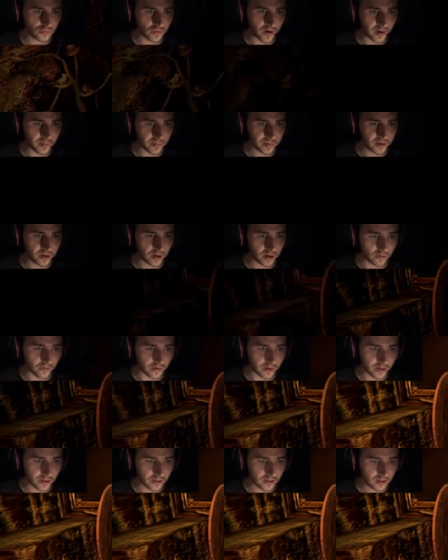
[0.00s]
Crap.
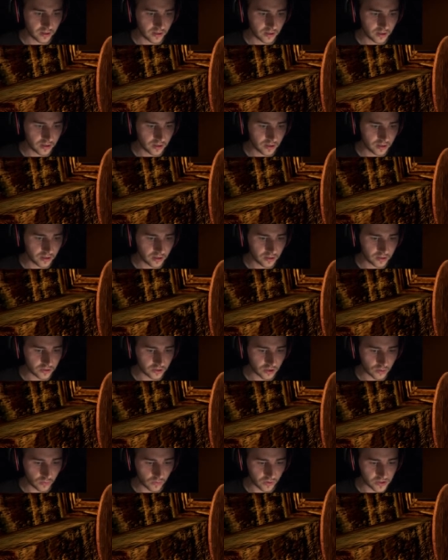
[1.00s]
Alright.
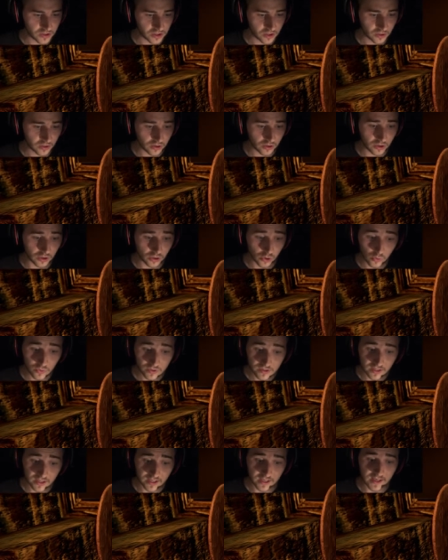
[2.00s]
Do you want to
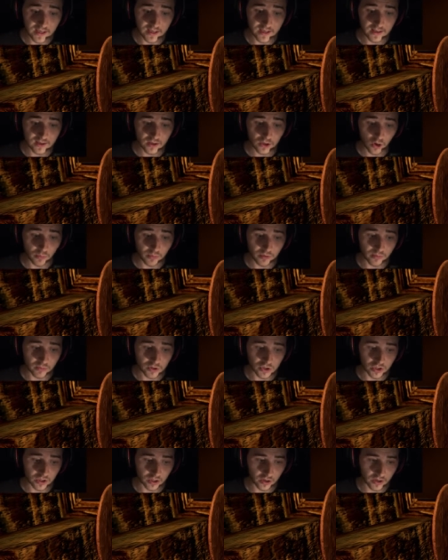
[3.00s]
use the key copy
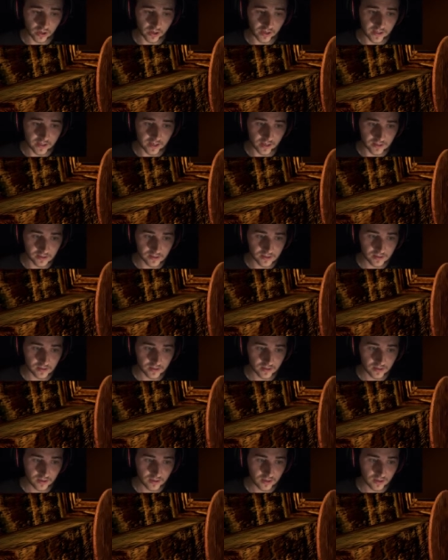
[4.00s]
machine? Okay, yes.
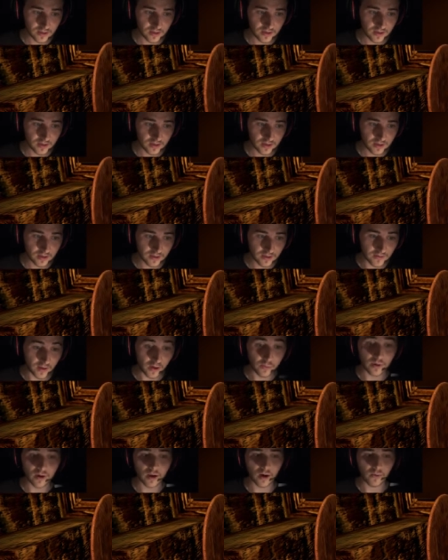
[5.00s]

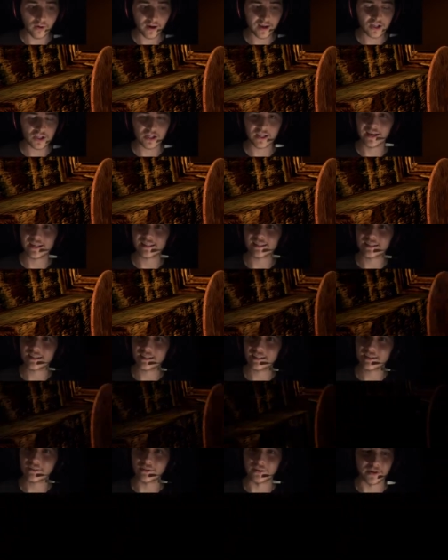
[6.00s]
There we go, I actually had to
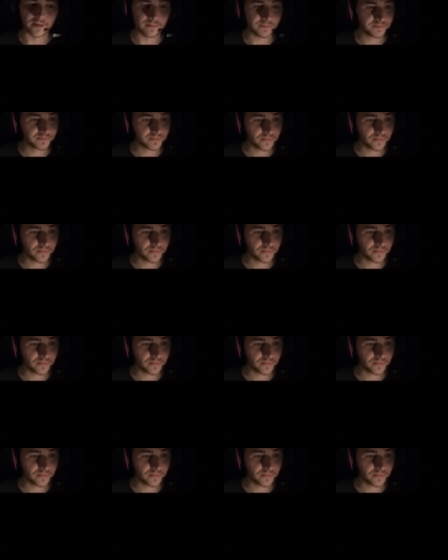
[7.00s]
click on it.